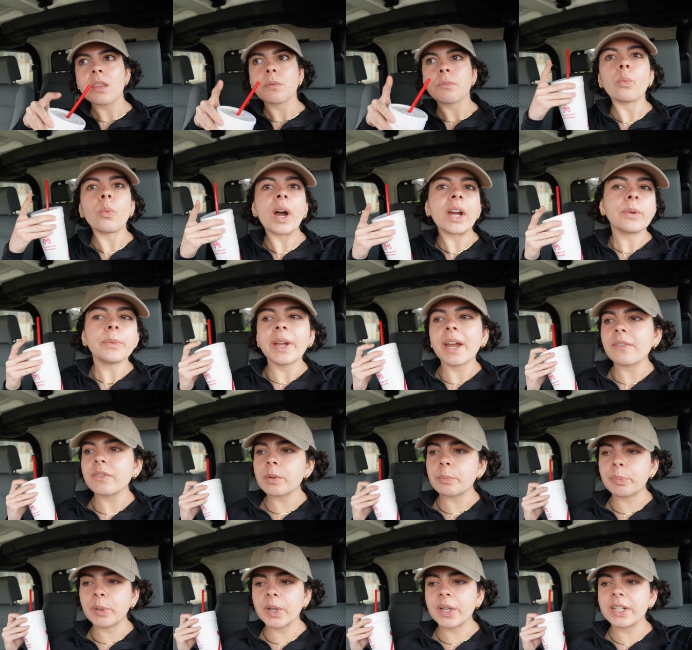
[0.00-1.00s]
Why do we have to
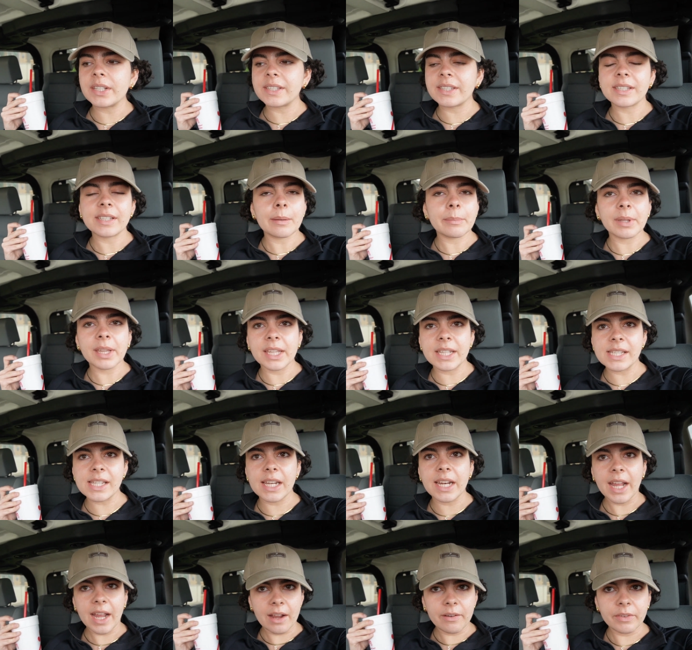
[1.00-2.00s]
put stimulants
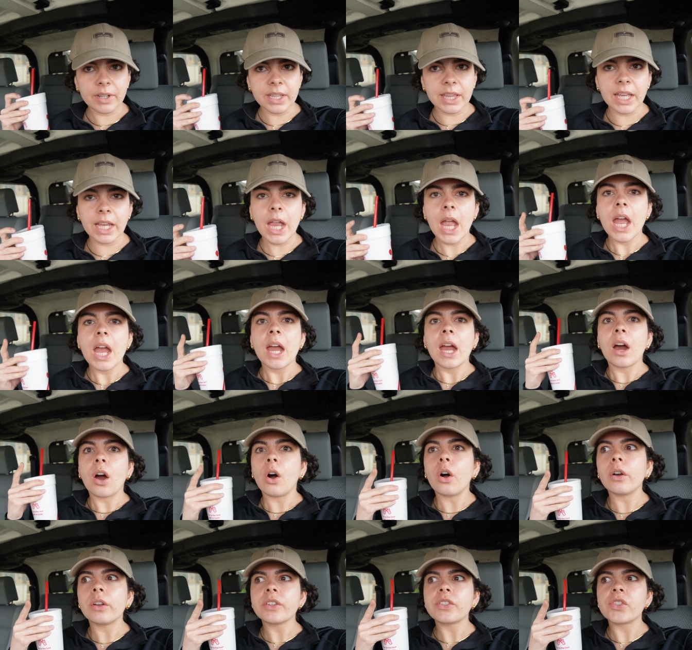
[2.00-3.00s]
in everything?
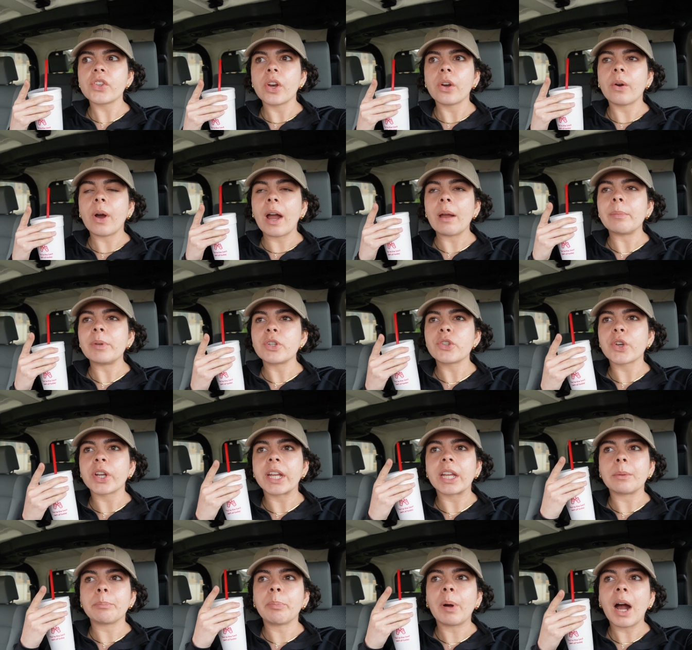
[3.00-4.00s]
Also, I've been
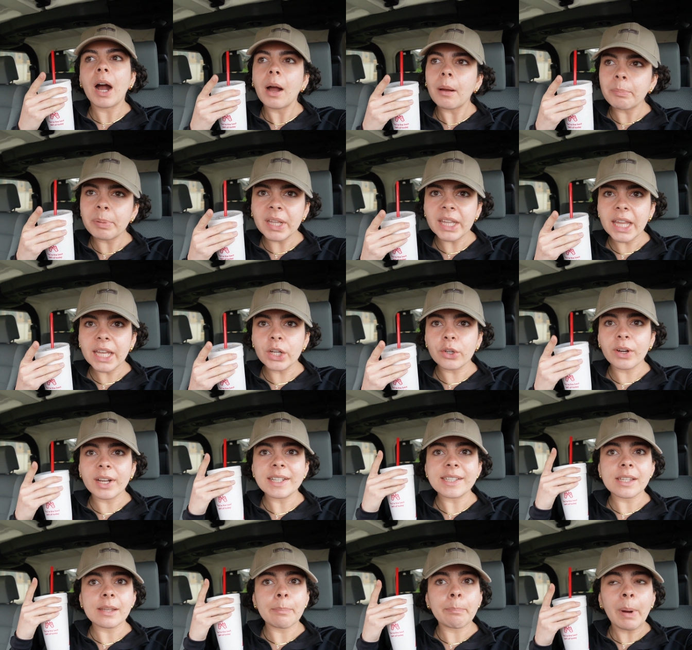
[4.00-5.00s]
drinking Poppy like
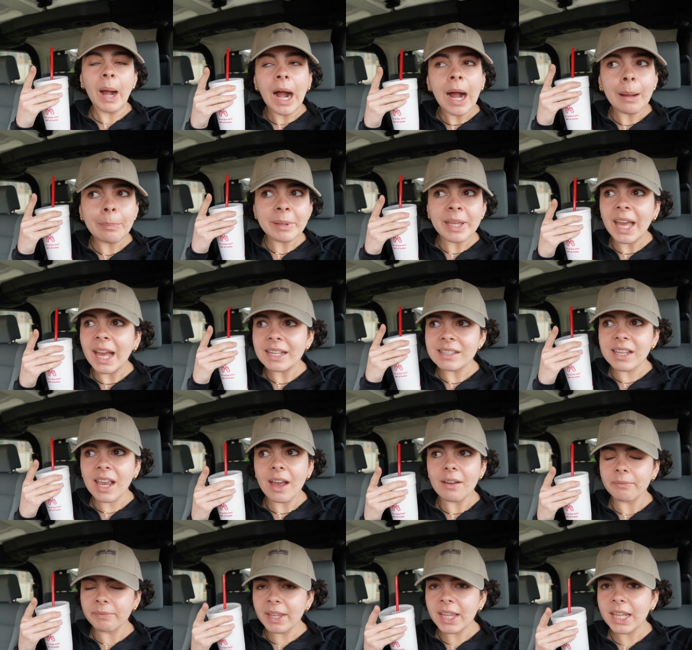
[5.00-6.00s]
crazy. Poppy has
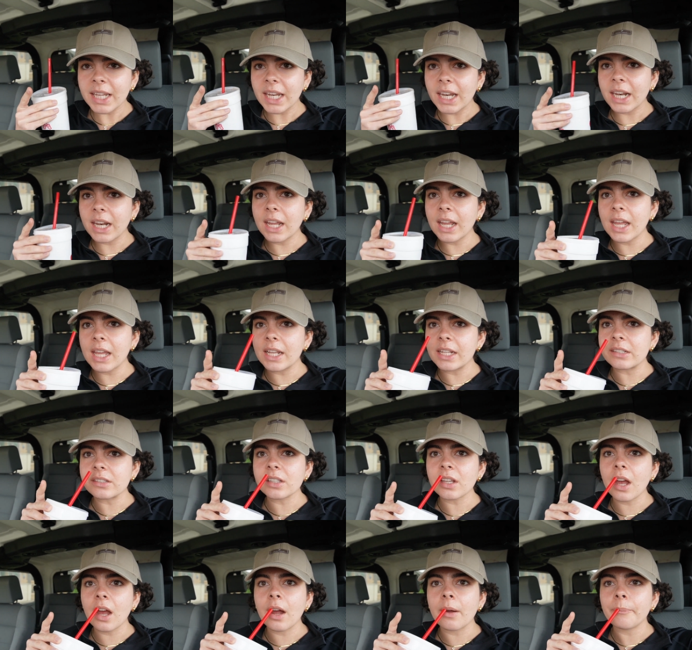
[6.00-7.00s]
caffeine in it.
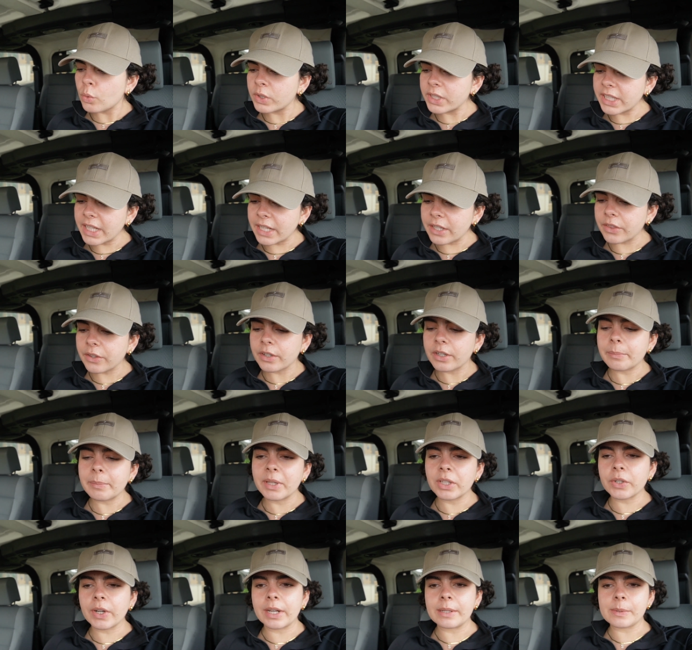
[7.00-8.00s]
Only like thirty
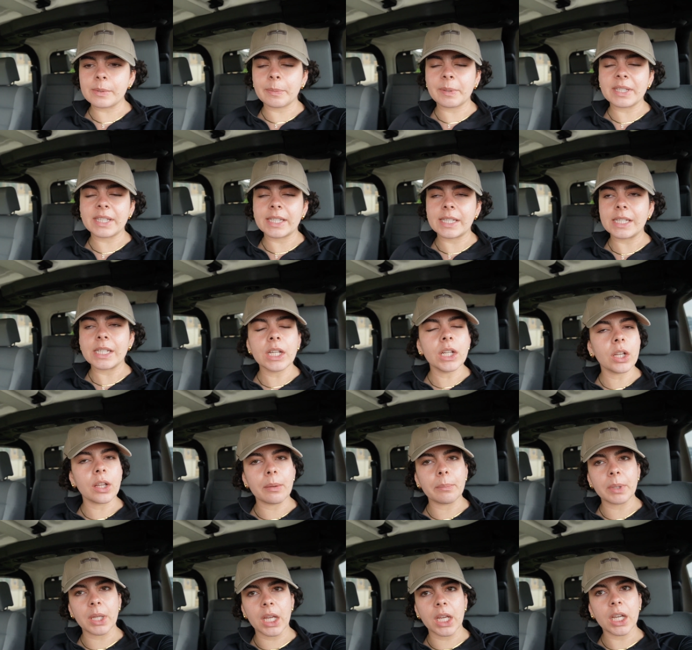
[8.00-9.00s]
milligrams, but still,
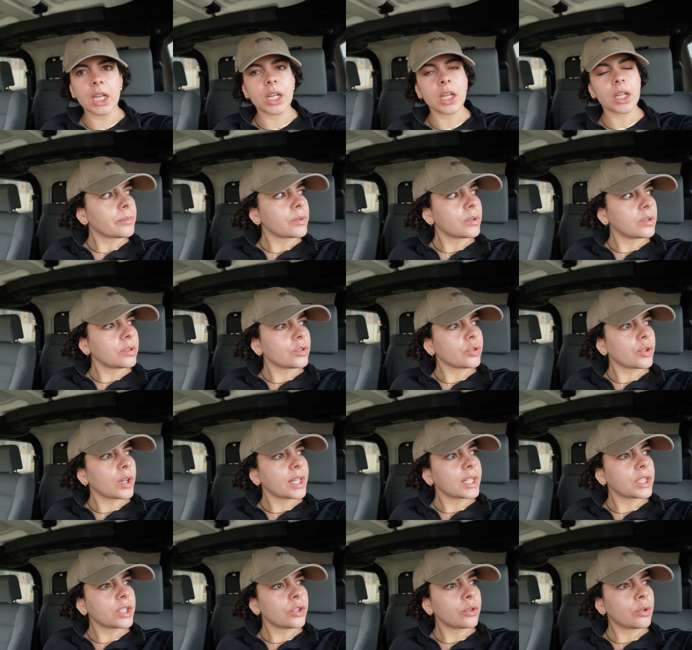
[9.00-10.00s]
I'm like, I'm
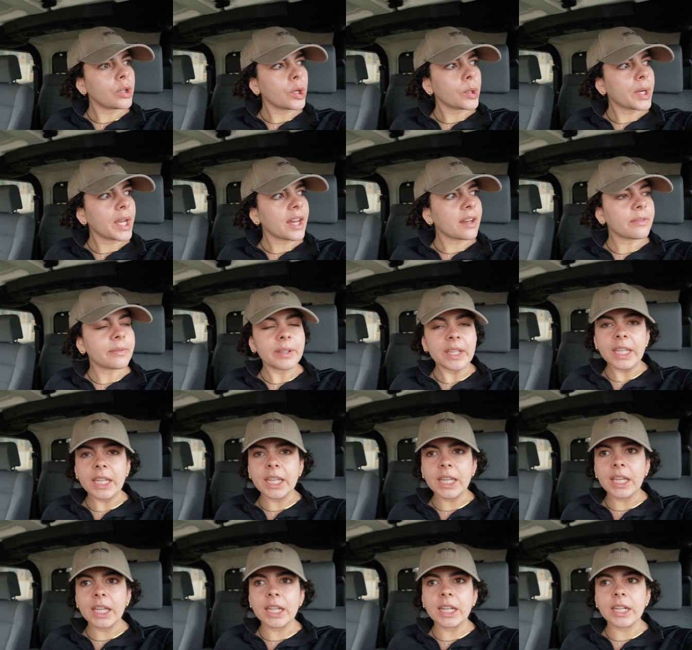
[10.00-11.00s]
trying to do no
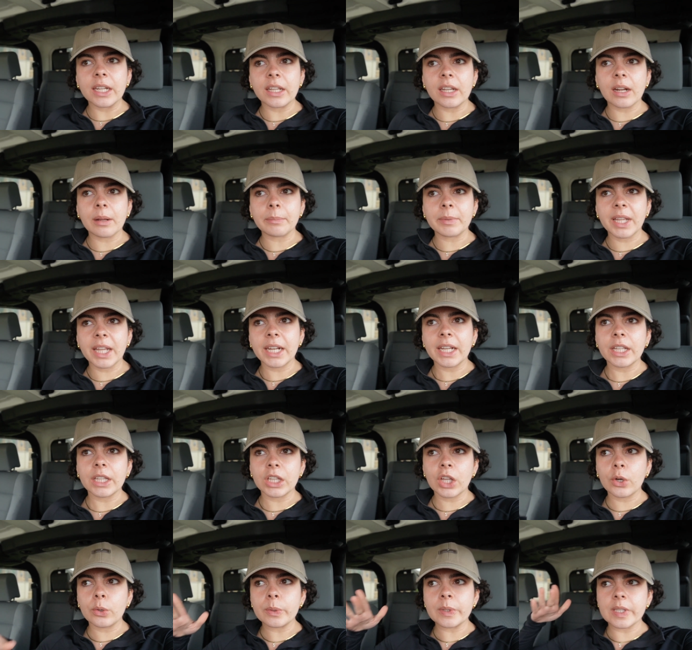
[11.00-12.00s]
caffeine, and I'm letting
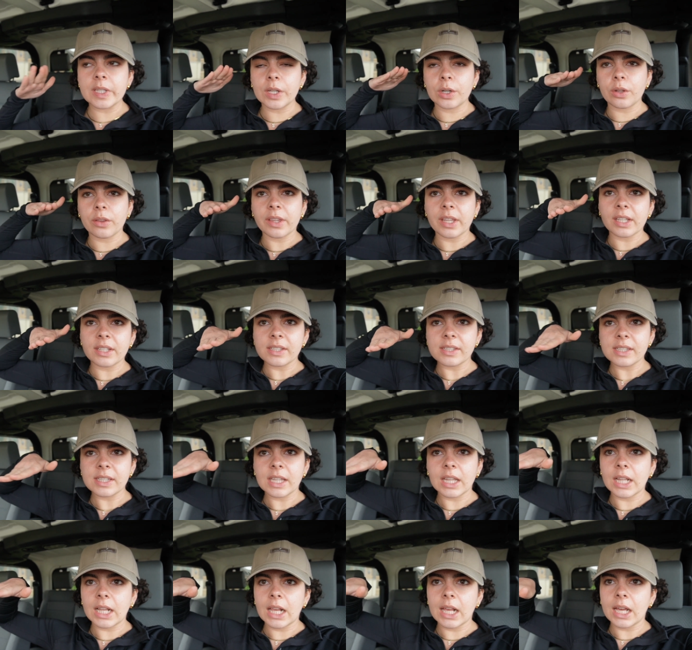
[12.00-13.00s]
those little things
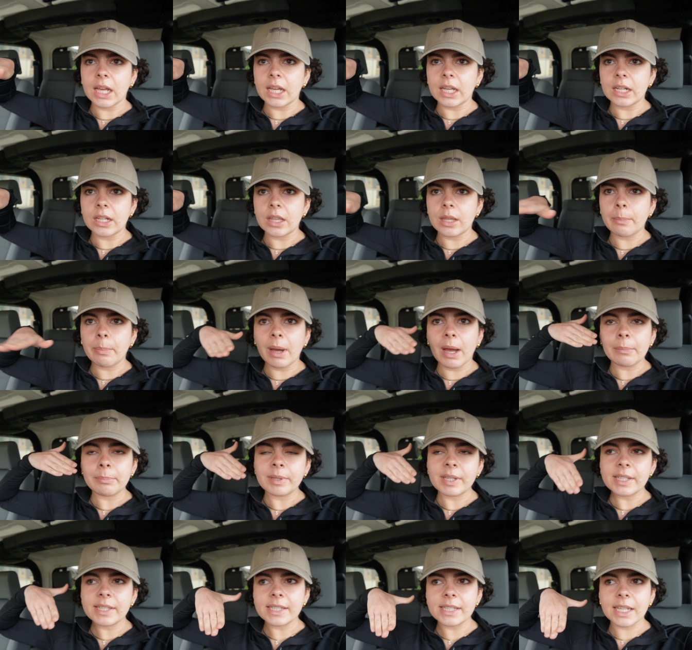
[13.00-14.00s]
slide. The
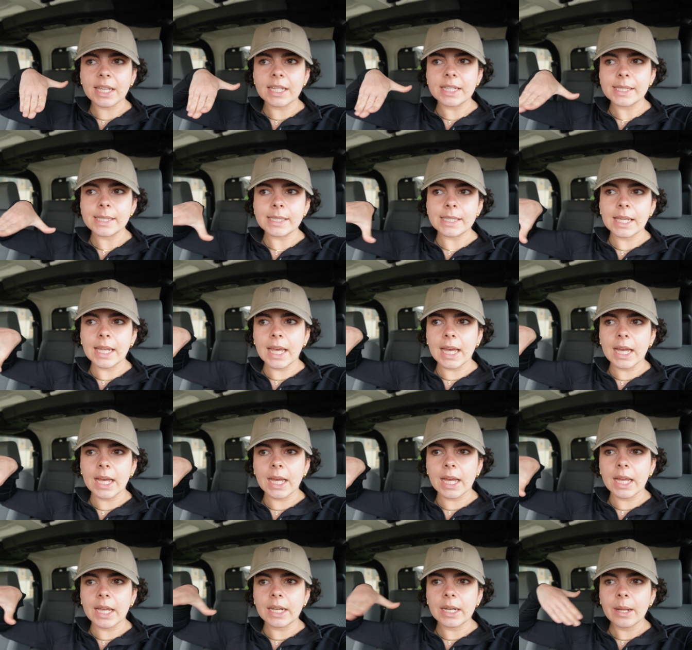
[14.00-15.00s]
Poppies can
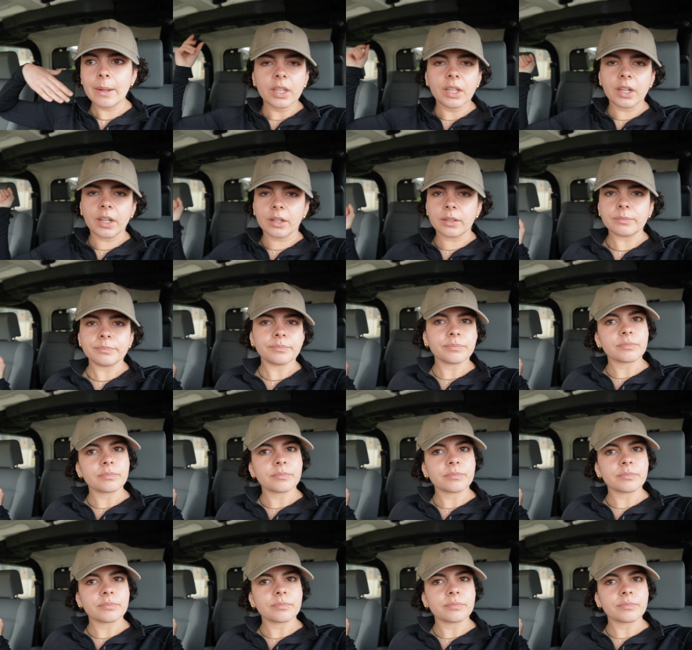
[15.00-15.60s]
slide, you know.